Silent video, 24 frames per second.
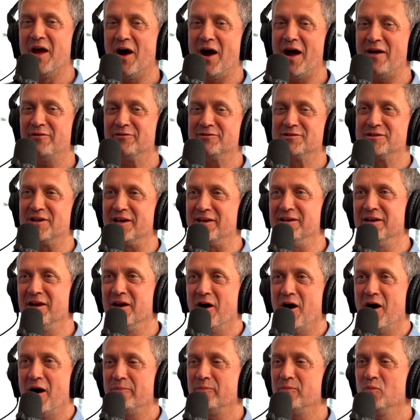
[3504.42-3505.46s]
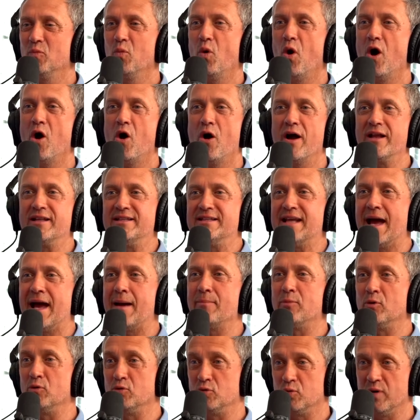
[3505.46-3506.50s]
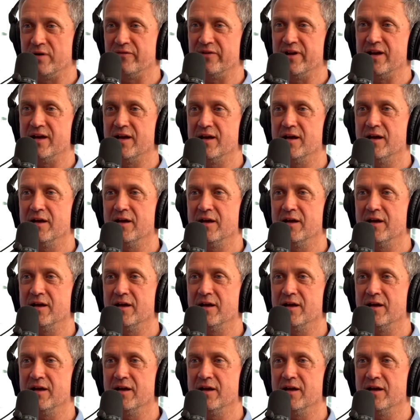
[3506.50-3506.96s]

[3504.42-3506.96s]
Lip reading: I have to say, why I dabbled with it,